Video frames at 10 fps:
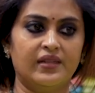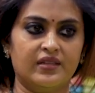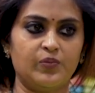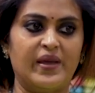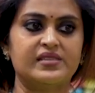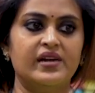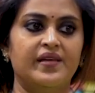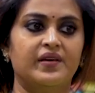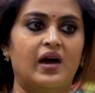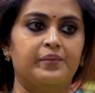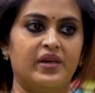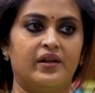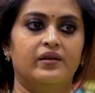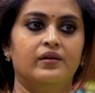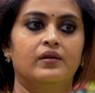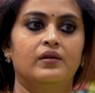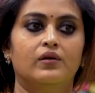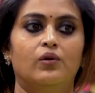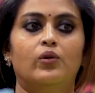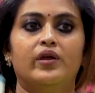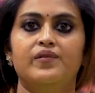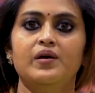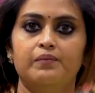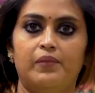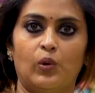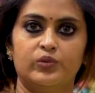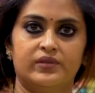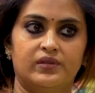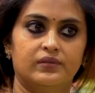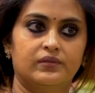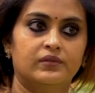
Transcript: in the space la na idu kaamikiren. Okay va? Blouse idu.